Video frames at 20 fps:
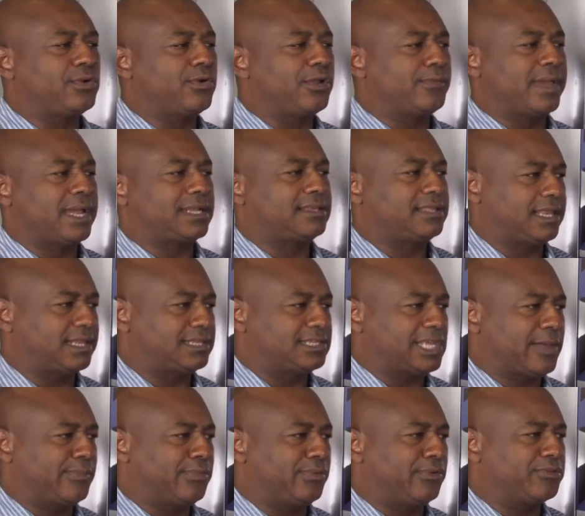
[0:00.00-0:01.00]
going back to that
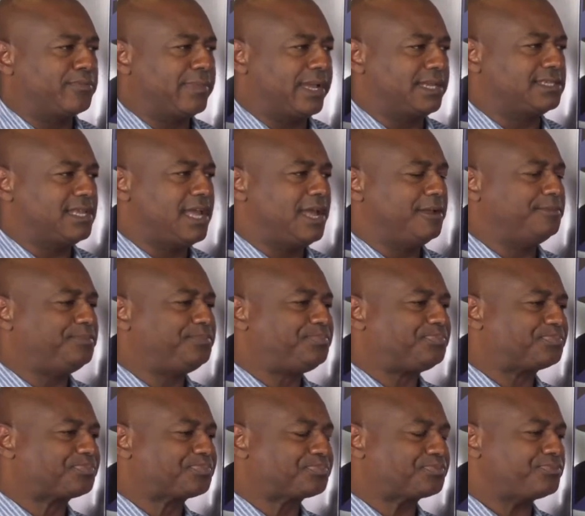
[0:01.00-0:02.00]
example with my son
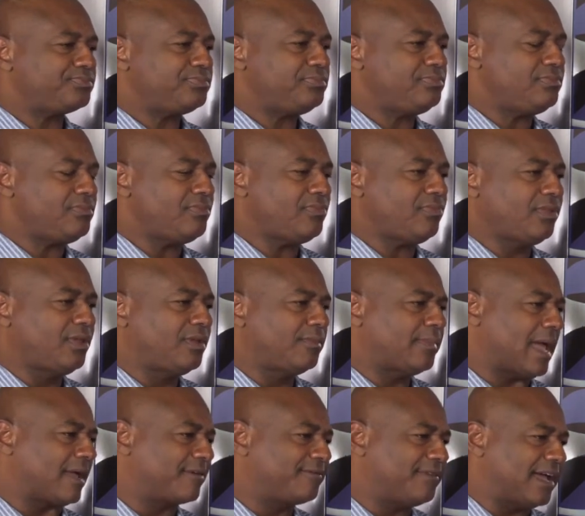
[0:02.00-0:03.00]

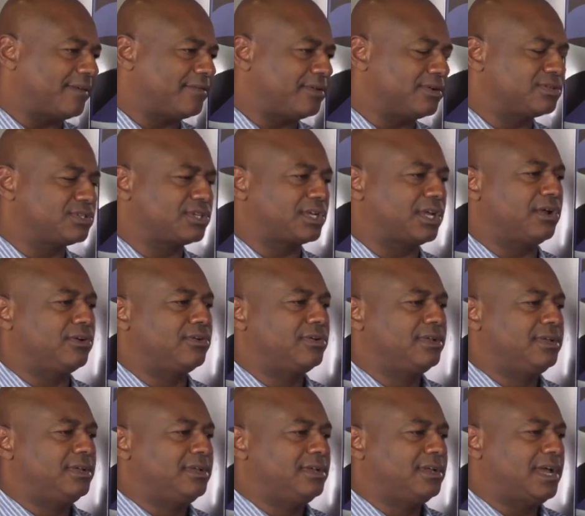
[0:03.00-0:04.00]
back 5 years ago,
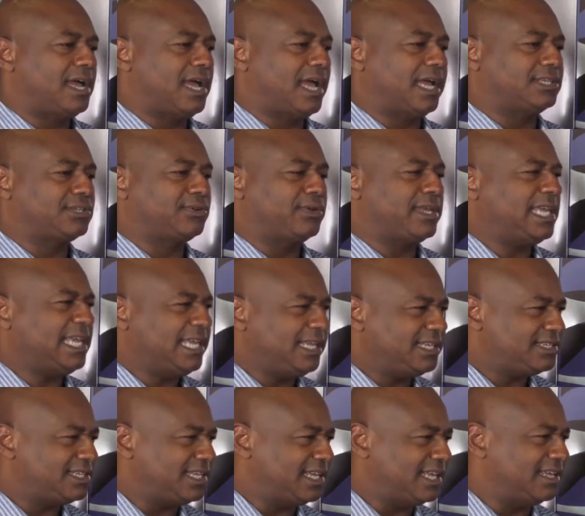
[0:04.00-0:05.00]
so he
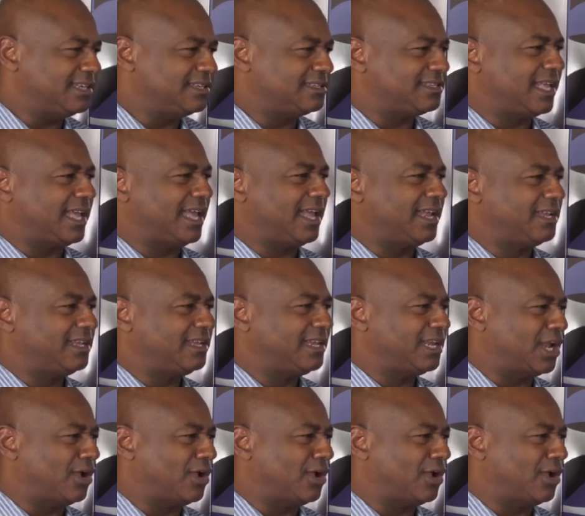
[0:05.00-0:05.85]
sees that,